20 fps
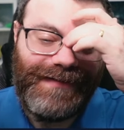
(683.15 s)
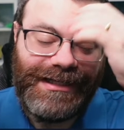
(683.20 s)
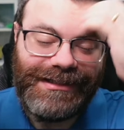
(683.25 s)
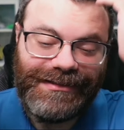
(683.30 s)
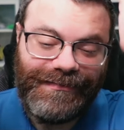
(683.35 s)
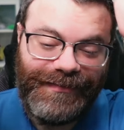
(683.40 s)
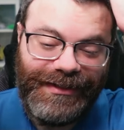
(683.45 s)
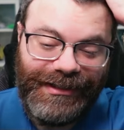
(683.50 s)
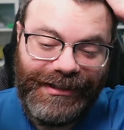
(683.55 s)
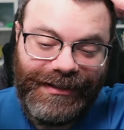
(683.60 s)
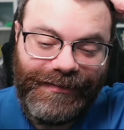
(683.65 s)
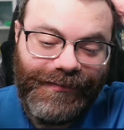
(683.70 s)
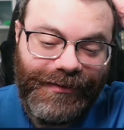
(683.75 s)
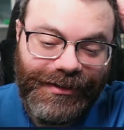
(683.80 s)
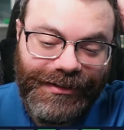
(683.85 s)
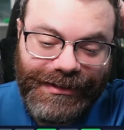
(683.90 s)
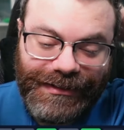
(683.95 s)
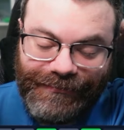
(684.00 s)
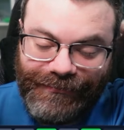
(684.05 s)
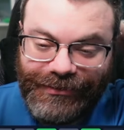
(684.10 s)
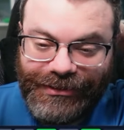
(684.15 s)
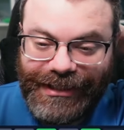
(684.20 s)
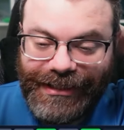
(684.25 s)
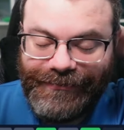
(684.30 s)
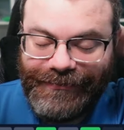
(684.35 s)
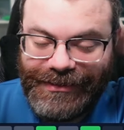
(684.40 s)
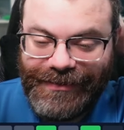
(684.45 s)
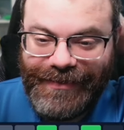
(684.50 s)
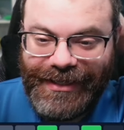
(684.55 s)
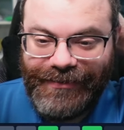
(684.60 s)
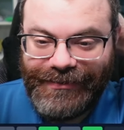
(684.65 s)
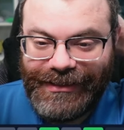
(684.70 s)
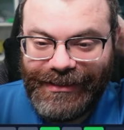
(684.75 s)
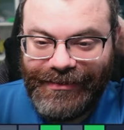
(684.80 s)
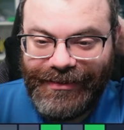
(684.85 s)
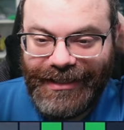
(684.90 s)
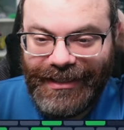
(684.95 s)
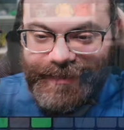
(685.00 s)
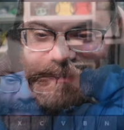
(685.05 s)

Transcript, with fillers: has a million words, which I somehow didn't think